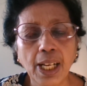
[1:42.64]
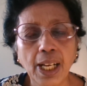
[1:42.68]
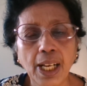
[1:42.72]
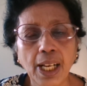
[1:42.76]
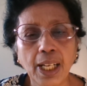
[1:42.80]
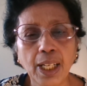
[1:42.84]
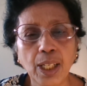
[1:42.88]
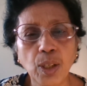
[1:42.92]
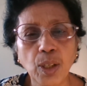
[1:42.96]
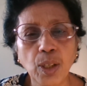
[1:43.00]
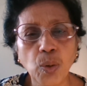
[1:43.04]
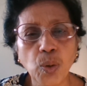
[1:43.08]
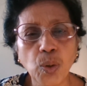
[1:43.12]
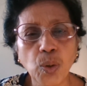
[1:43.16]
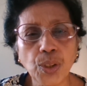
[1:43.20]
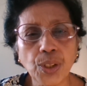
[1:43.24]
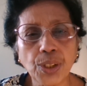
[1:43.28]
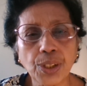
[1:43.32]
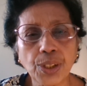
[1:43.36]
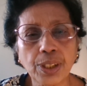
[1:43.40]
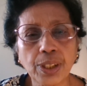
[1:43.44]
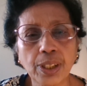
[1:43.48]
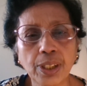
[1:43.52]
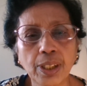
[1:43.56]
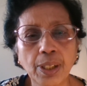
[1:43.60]

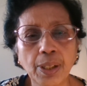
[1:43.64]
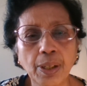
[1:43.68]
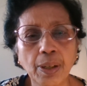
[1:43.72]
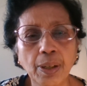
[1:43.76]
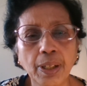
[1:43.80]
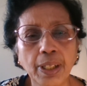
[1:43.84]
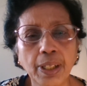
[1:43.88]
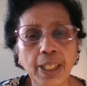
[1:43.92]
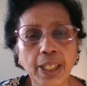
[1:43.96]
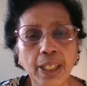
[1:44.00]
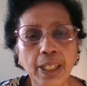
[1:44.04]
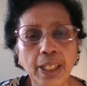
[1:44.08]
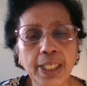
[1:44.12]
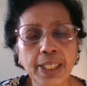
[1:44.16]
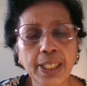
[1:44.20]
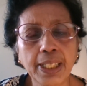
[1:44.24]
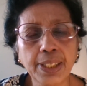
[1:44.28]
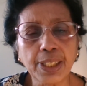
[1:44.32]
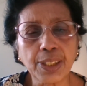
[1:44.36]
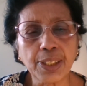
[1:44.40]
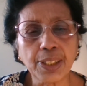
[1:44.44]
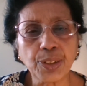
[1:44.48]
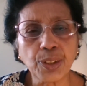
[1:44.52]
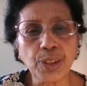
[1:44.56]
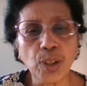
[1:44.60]
loans,
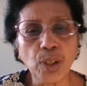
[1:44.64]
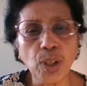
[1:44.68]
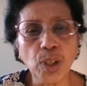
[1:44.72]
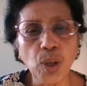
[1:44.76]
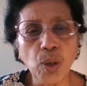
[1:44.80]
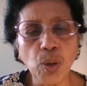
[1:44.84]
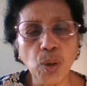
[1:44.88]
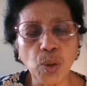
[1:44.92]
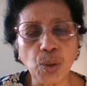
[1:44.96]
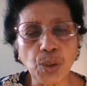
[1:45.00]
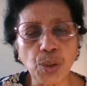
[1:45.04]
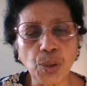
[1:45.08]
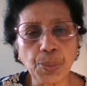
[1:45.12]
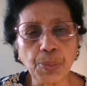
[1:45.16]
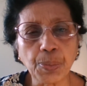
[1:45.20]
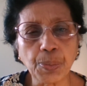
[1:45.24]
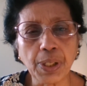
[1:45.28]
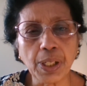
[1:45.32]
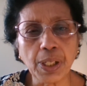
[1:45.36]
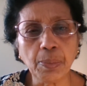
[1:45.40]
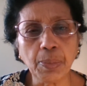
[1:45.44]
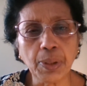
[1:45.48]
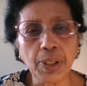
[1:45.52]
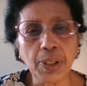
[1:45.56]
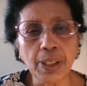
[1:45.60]
interest on loans
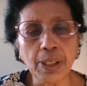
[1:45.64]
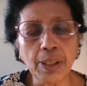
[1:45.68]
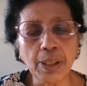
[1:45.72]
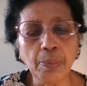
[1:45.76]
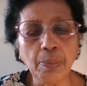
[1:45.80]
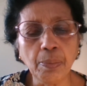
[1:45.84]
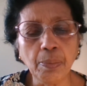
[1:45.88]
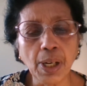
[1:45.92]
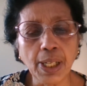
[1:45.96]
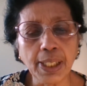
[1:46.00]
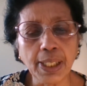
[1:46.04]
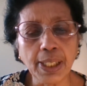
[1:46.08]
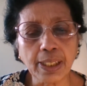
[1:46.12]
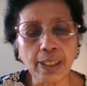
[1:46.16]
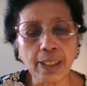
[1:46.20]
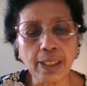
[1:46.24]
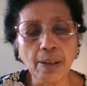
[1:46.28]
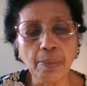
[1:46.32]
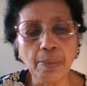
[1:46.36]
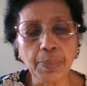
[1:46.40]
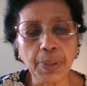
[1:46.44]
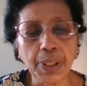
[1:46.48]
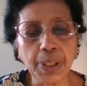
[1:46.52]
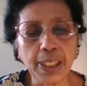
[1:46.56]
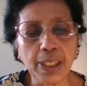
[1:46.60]
payable by the
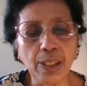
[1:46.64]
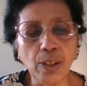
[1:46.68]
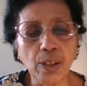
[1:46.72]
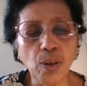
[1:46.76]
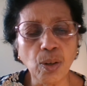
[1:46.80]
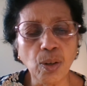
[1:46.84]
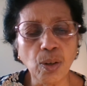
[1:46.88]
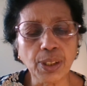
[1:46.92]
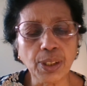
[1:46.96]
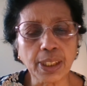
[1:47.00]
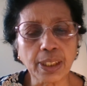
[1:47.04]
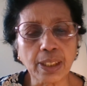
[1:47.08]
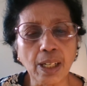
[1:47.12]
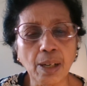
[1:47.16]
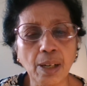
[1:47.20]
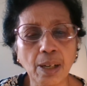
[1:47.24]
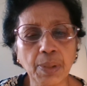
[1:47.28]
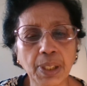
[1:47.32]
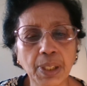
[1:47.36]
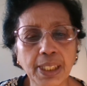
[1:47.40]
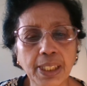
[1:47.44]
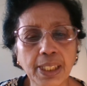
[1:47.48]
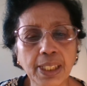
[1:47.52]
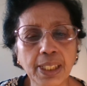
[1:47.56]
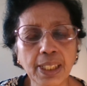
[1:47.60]
company, all that come
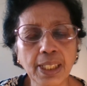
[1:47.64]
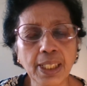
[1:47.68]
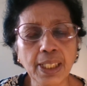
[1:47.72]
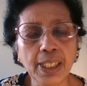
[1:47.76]
under